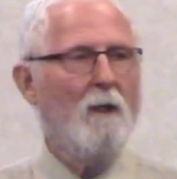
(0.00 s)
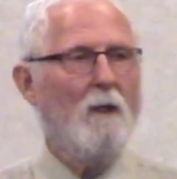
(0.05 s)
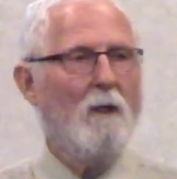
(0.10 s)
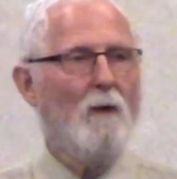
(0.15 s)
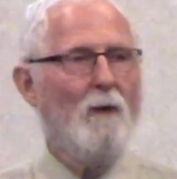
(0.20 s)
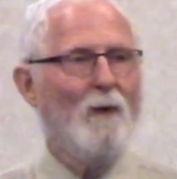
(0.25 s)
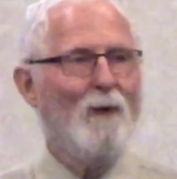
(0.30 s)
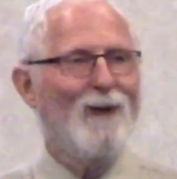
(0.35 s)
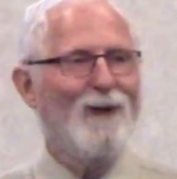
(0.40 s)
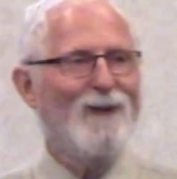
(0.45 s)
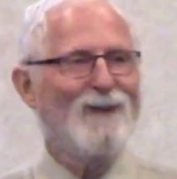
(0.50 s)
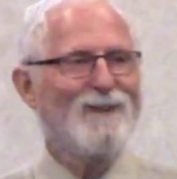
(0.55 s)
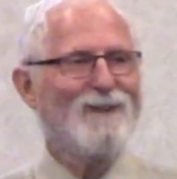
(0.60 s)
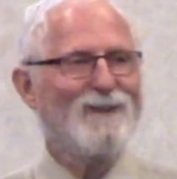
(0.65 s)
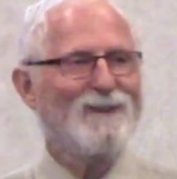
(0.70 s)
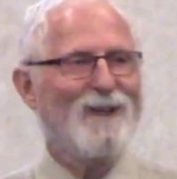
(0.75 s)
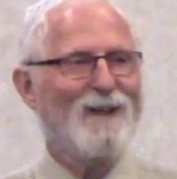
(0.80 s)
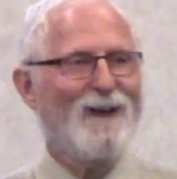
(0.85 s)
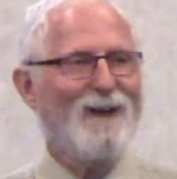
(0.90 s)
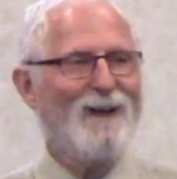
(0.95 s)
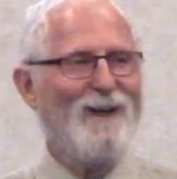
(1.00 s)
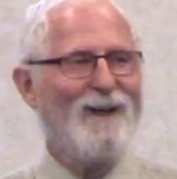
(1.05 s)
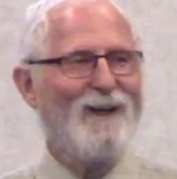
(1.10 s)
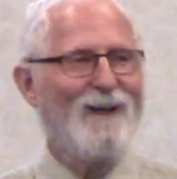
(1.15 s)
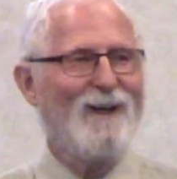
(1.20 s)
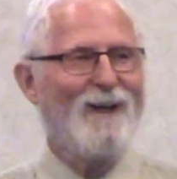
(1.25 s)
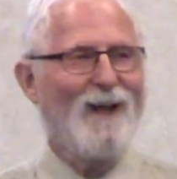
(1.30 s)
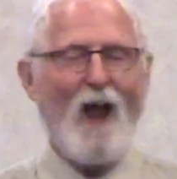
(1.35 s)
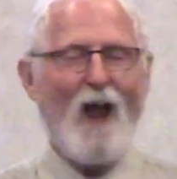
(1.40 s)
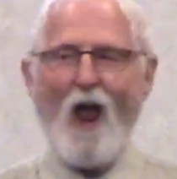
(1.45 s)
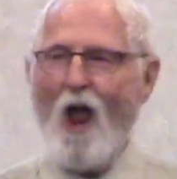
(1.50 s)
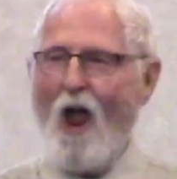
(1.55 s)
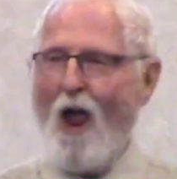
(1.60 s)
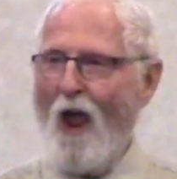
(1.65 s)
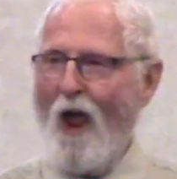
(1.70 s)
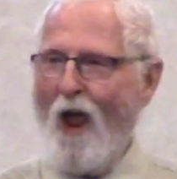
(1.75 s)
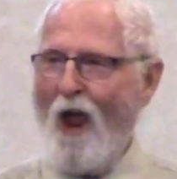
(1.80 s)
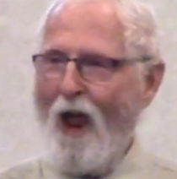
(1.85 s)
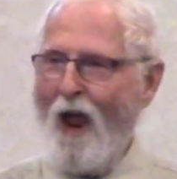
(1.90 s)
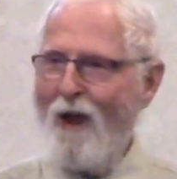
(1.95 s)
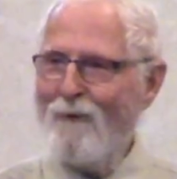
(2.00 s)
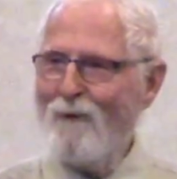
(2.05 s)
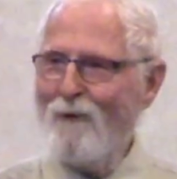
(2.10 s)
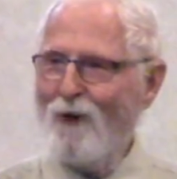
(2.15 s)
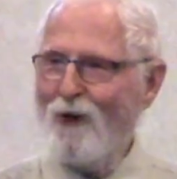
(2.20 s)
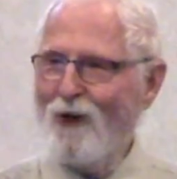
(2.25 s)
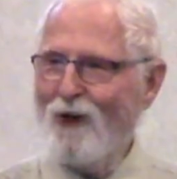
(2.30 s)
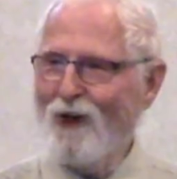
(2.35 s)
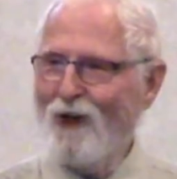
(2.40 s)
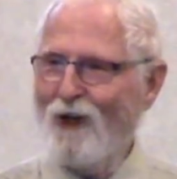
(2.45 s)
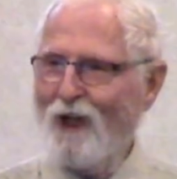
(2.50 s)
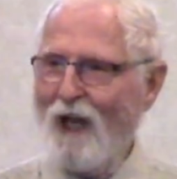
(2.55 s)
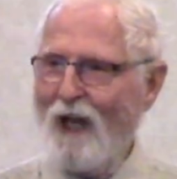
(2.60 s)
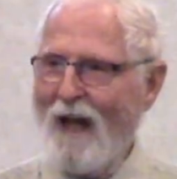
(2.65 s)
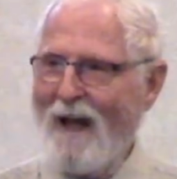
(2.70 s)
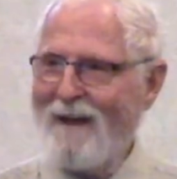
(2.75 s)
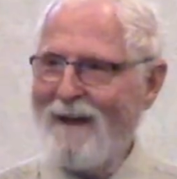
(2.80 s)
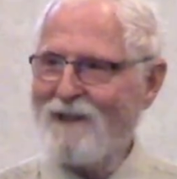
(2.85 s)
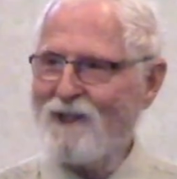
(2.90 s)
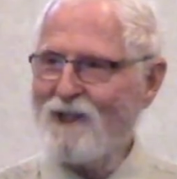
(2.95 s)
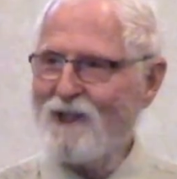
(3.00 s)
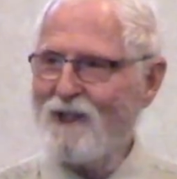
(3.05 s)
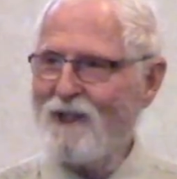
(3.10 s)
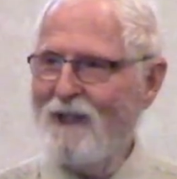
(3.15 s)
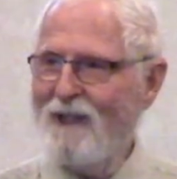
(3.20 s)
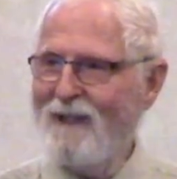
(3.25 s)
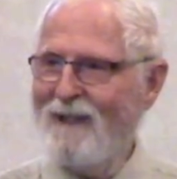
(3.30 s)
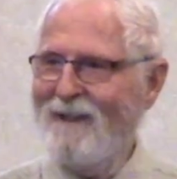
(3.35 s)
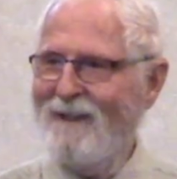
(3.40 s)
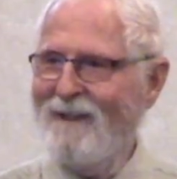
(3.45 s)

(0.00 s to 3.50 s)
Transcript: what does it say? Everlasting